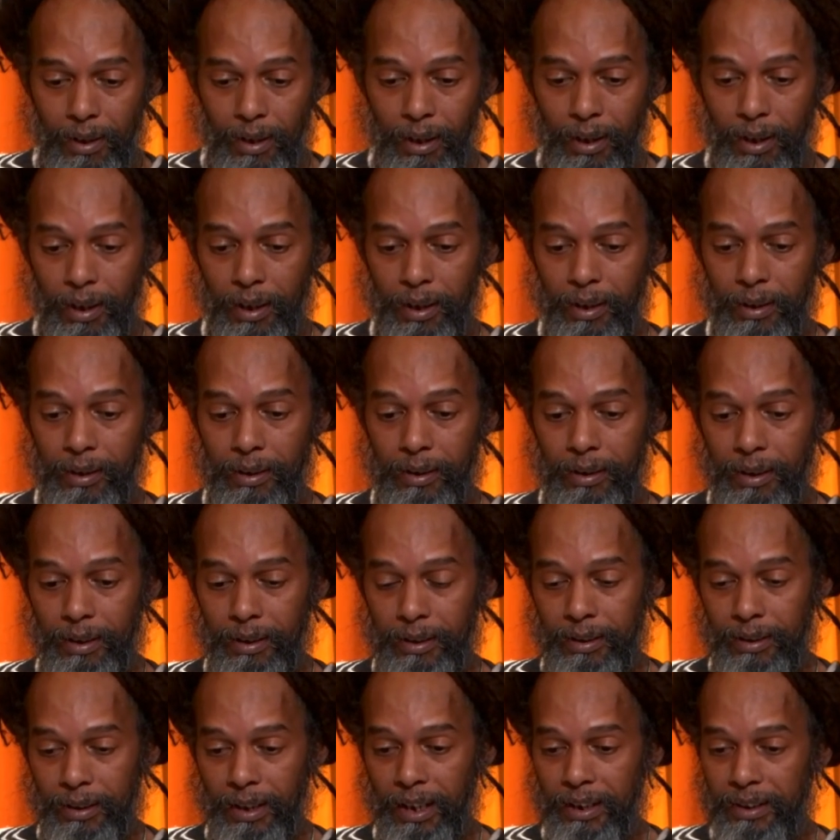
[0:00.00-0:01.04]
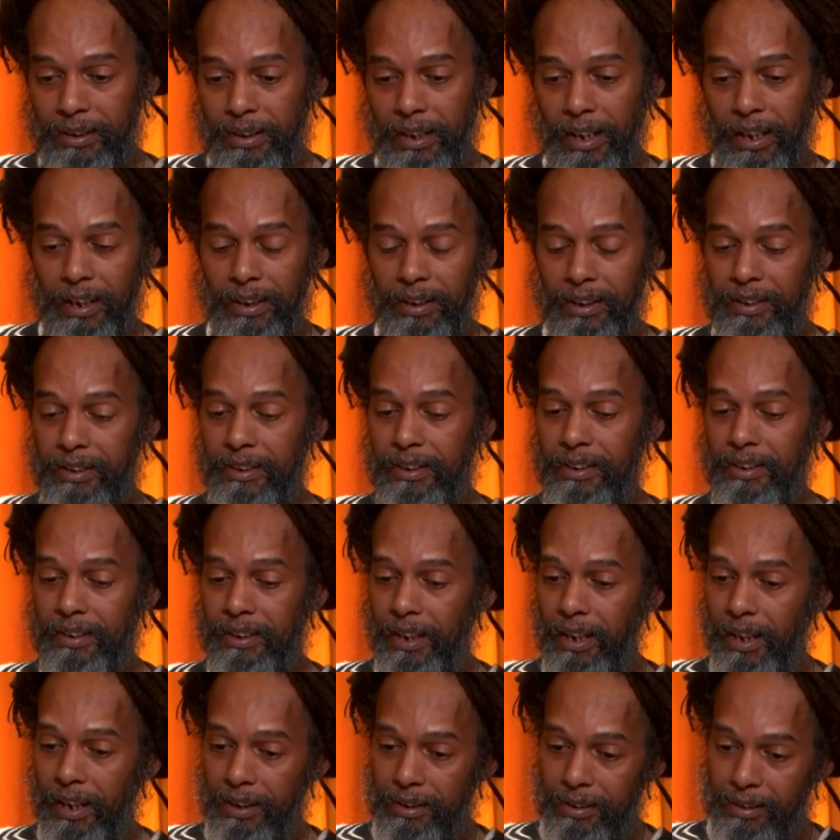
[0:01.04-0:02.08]
And, and that is not an easy
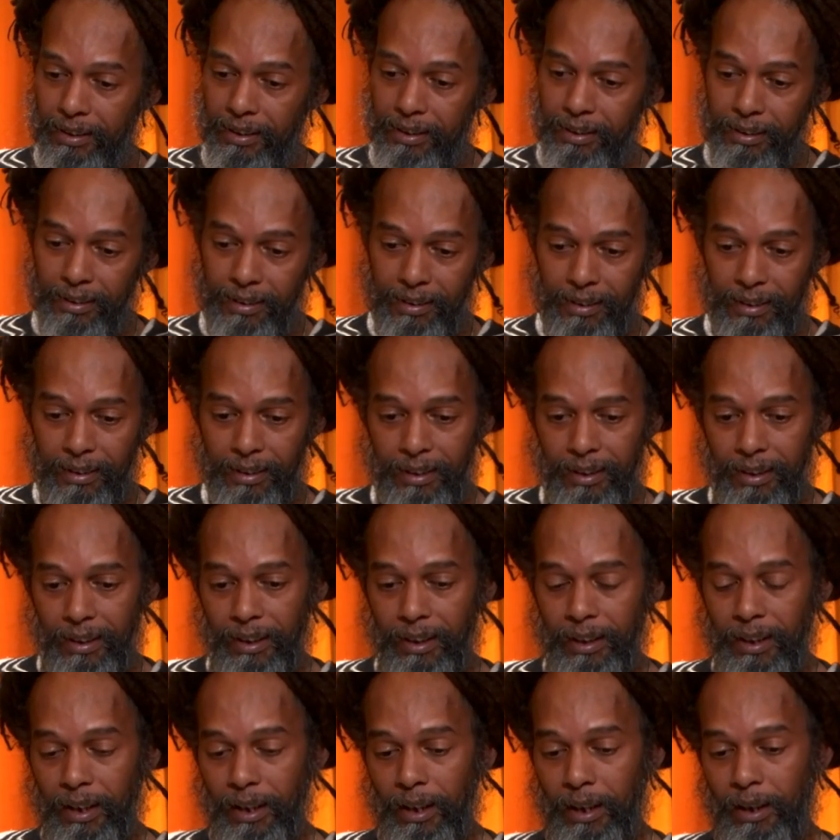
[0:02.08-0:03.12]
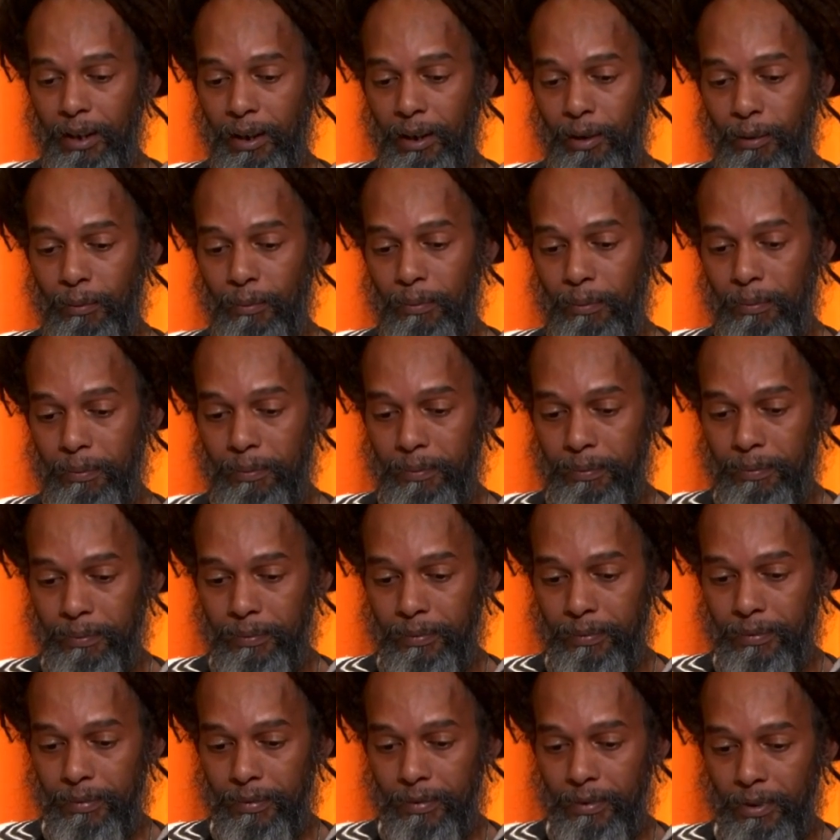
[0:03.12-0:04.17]
task. Um,
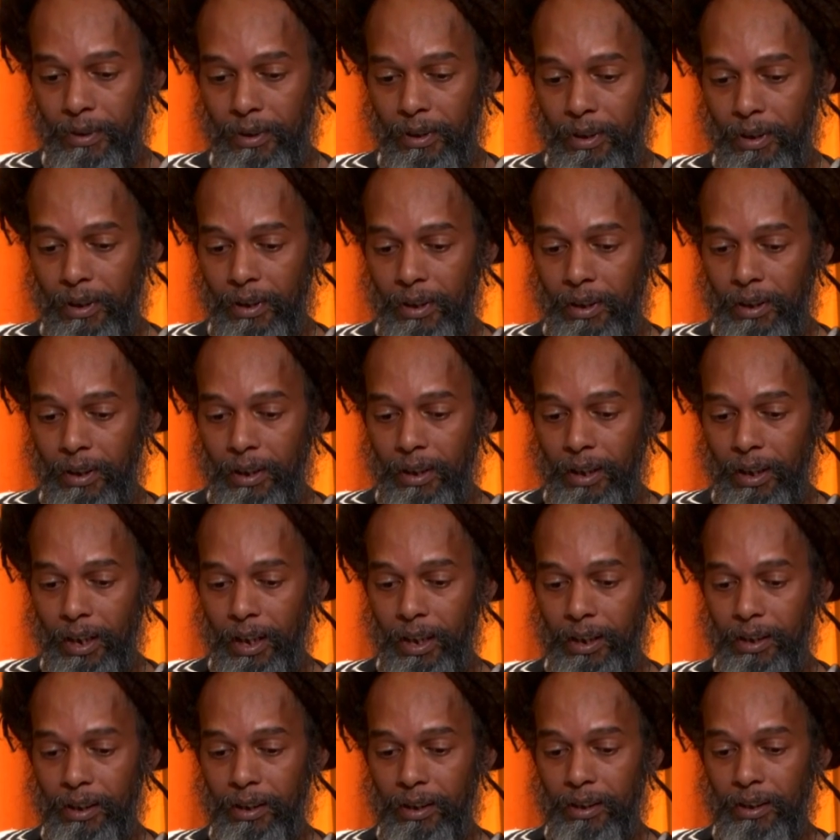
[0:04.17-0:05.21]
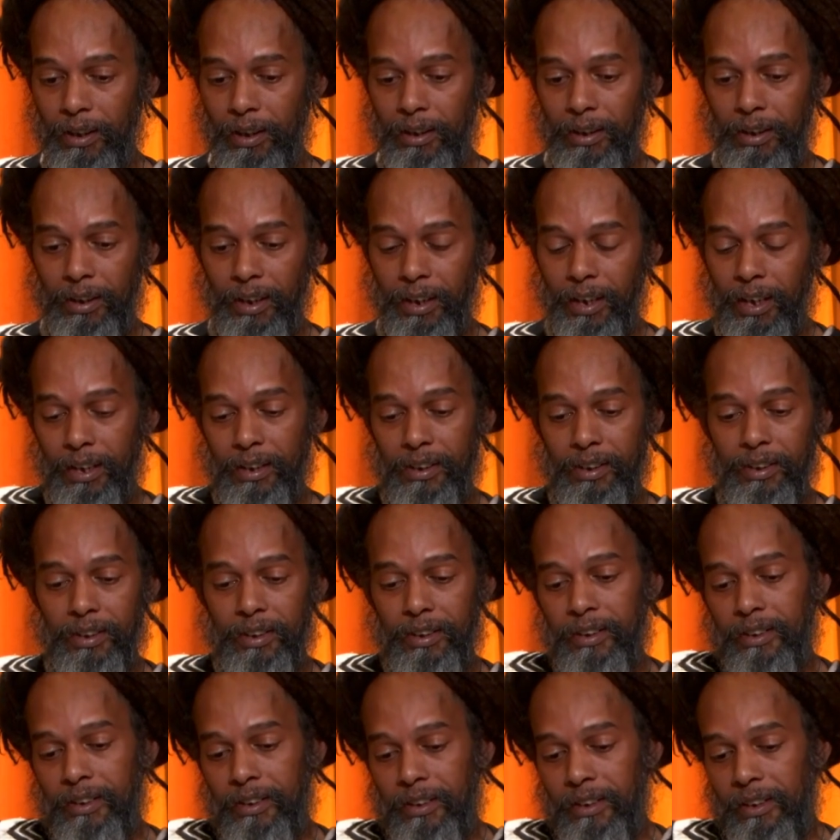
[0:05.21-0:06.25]
and in, in the
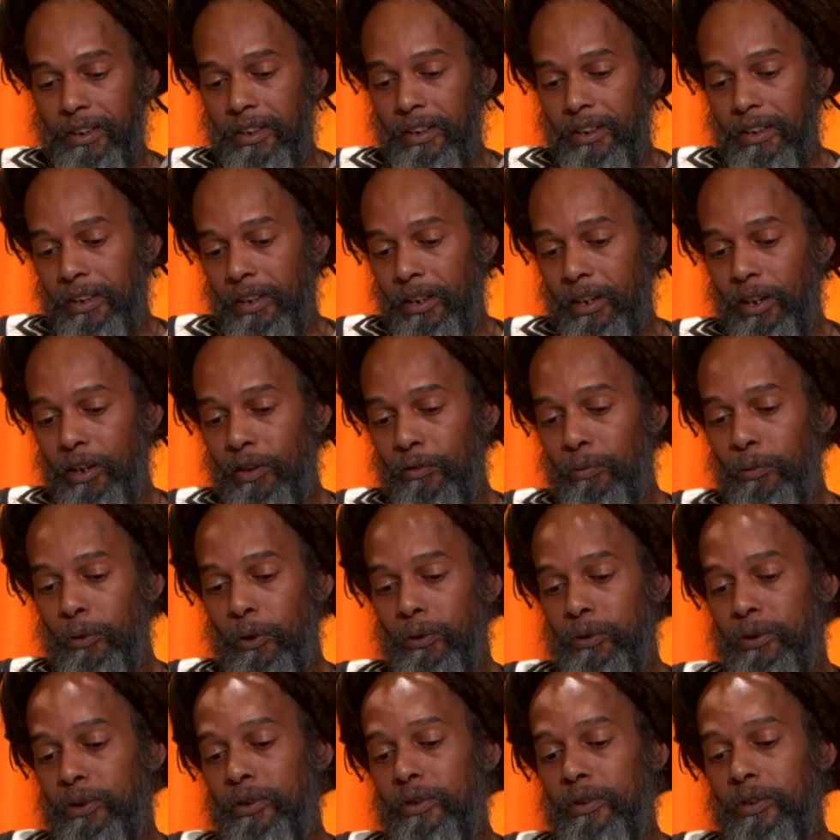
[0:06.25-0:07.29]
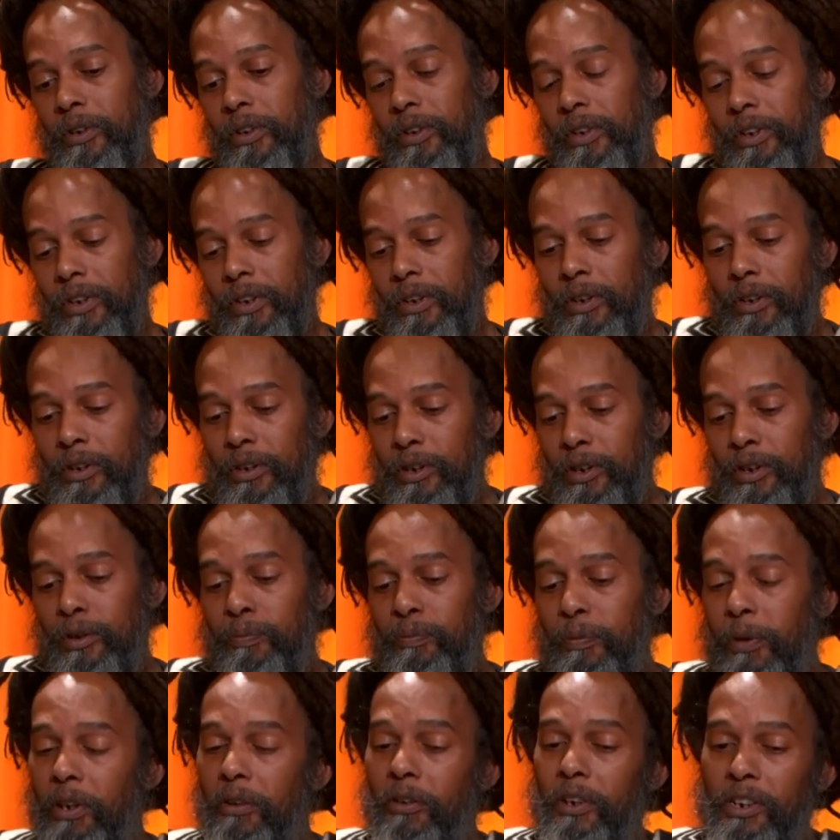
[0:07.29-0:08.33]
case of most
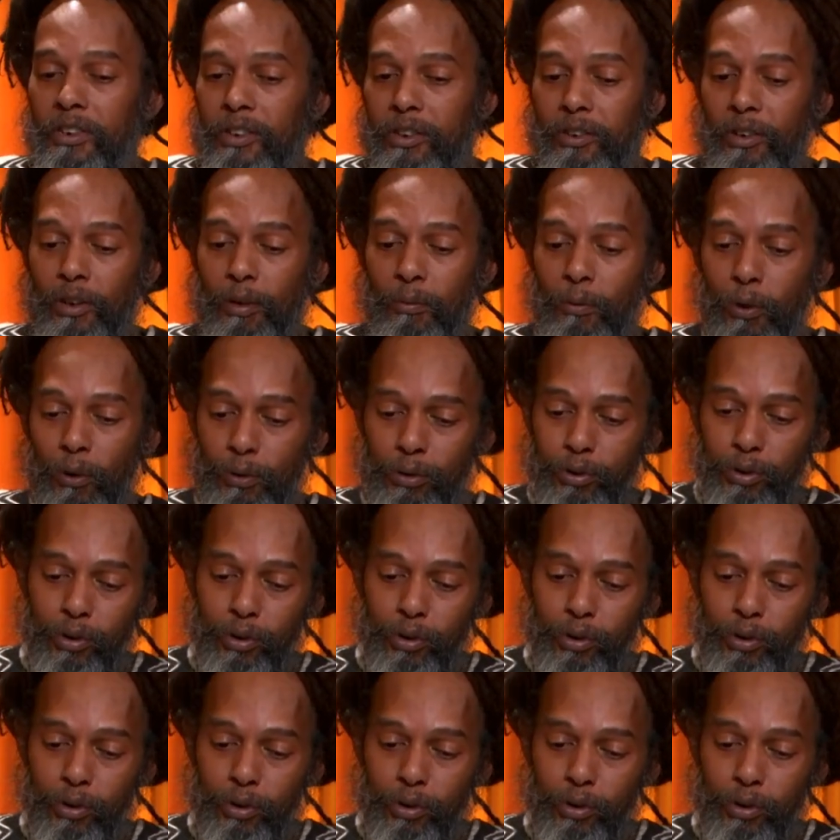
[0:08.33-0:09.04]
spirits or most